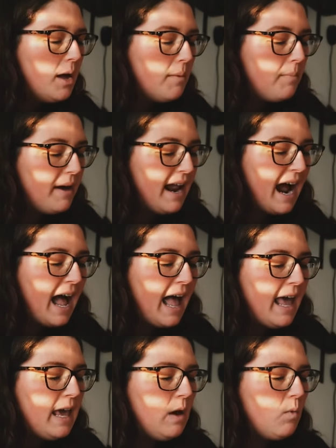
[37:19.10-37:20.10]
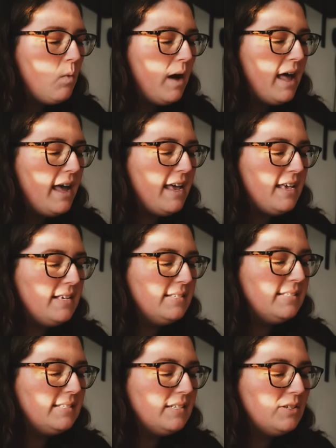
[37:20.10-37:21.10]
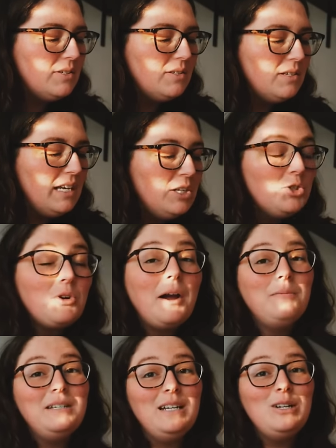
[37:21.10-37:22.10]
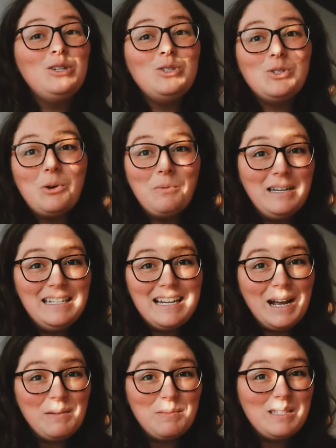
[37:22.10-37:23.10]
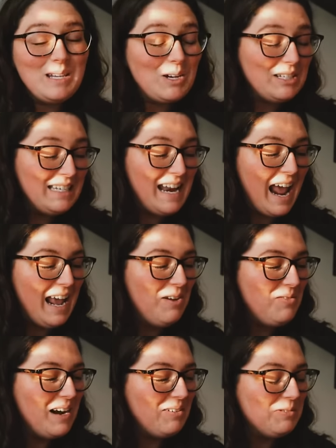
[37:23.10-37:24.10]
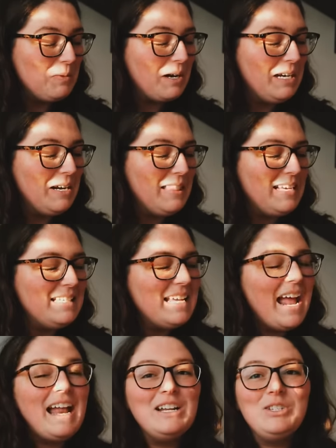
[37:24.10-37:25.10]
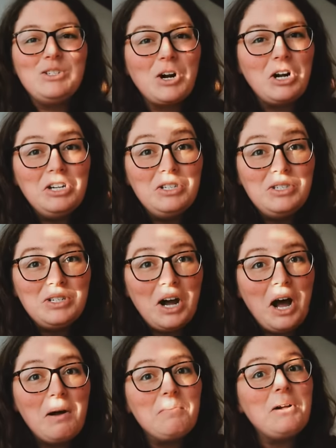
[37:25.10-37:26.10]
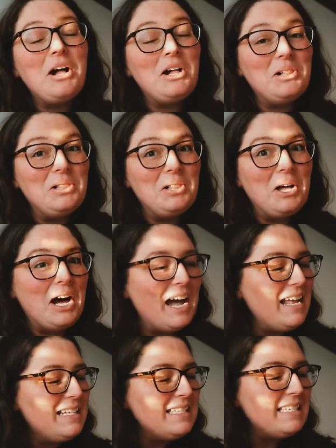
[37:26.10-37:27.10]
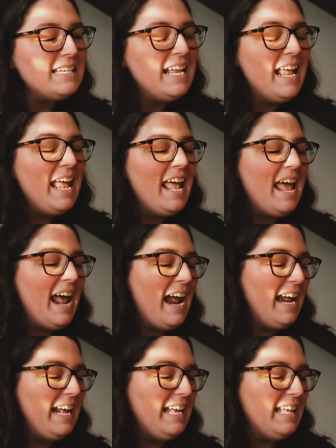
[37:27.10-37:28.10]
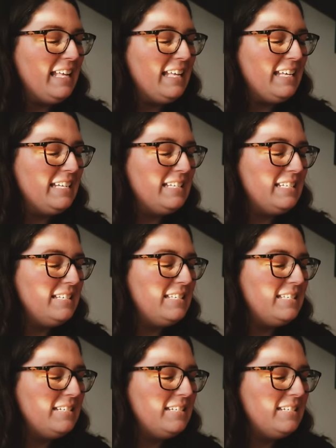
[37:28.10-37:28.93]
But I was interrupted so many times today when I was working on this. I had to start and stop a lot, and